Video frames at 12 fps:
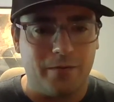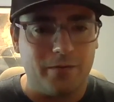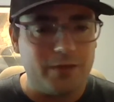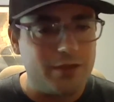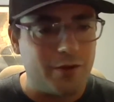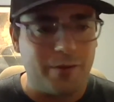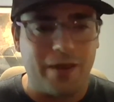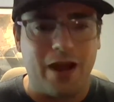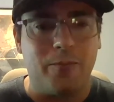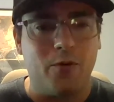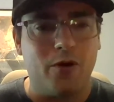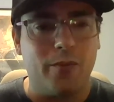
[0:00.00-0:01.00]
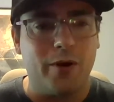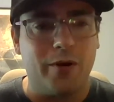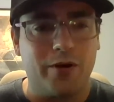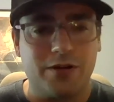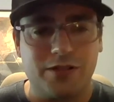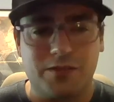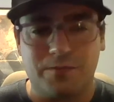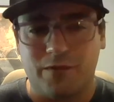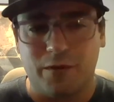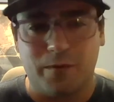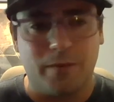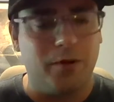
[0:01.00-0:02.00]
Start with outboard motors,
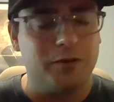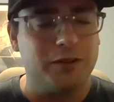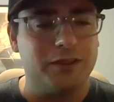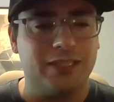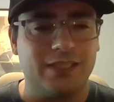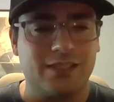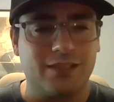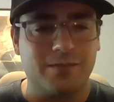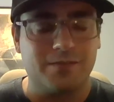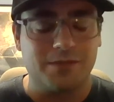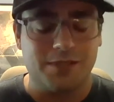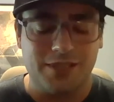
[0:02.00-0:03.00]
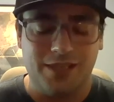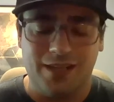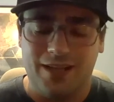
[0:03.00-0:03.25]
full propulsion systems,